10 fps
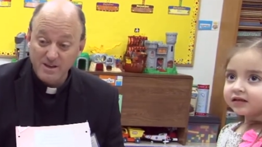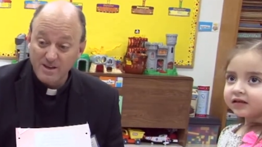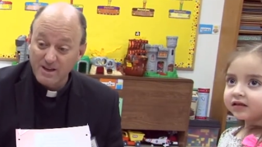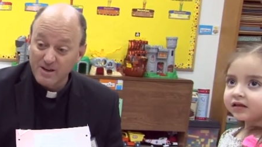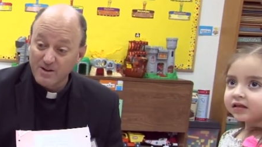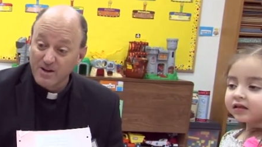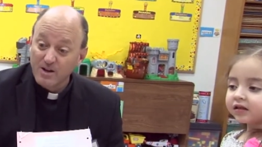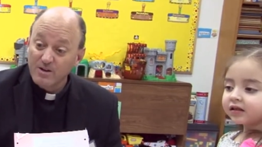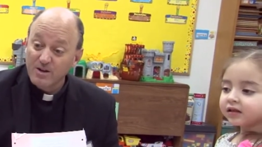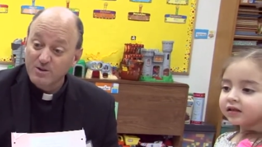Speaker 1: again?
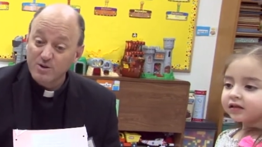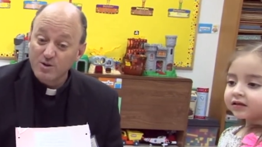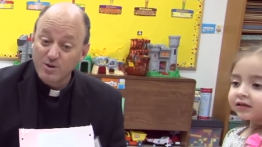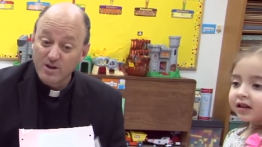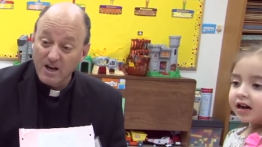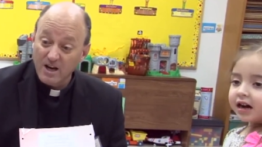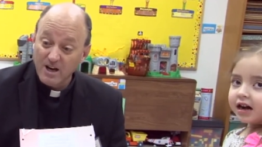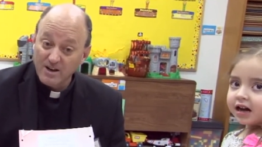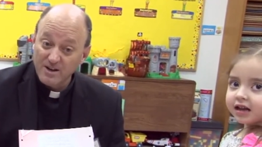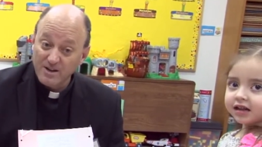Glory to
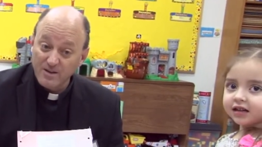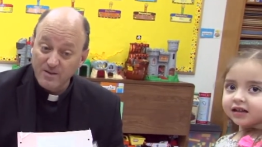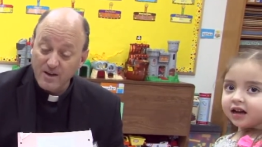God in the